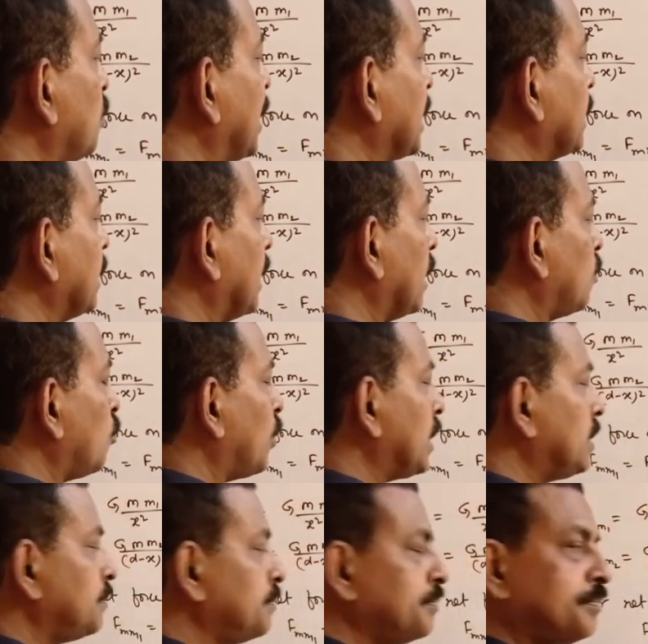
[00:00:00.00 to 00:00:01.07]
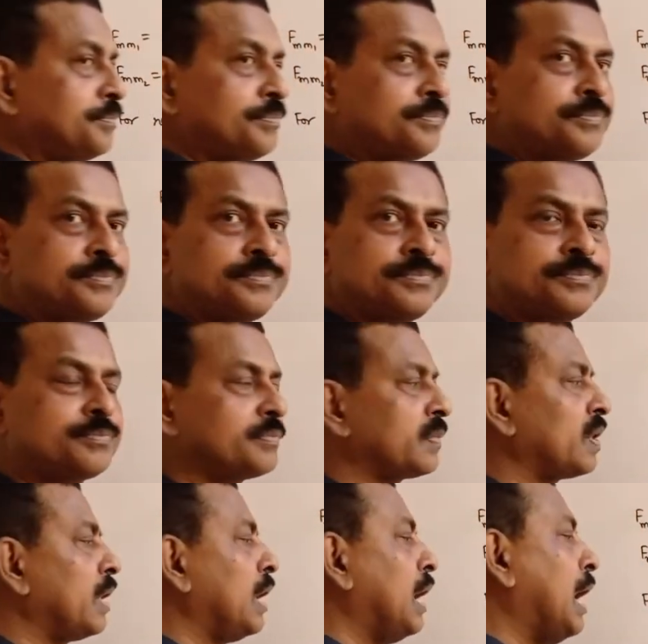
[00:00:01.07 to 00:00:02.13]
by m1.
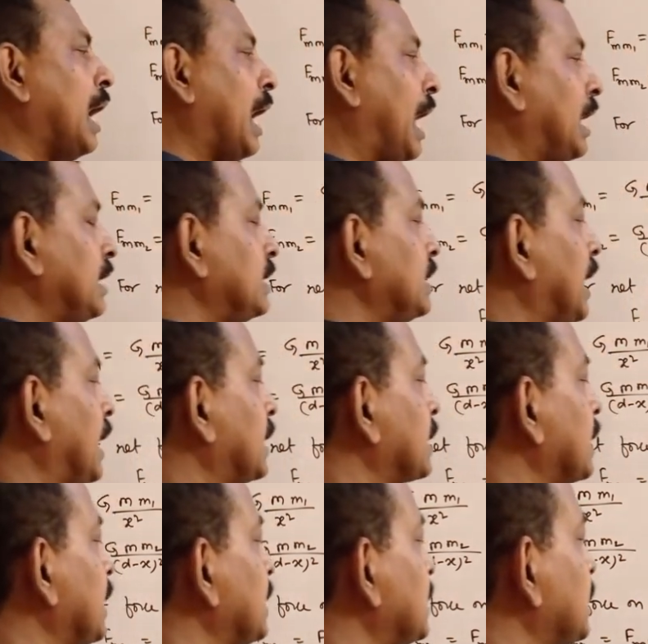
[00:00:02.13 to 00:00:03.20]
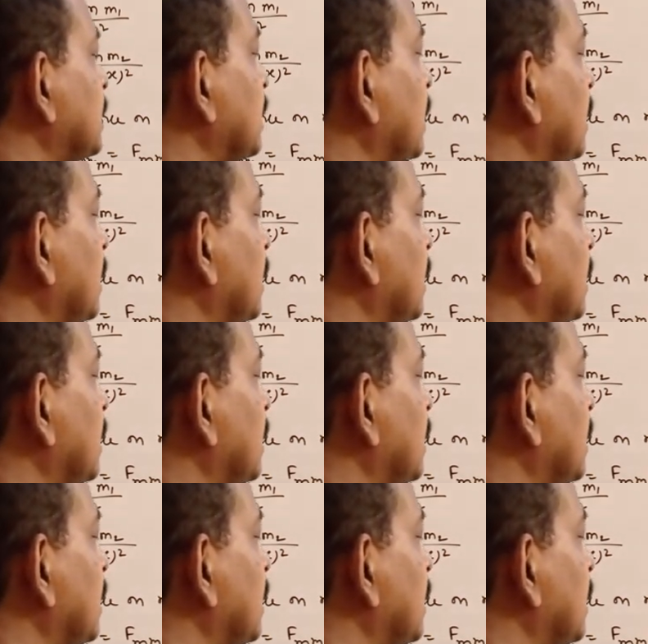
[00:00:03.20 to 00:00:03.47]
And in that case,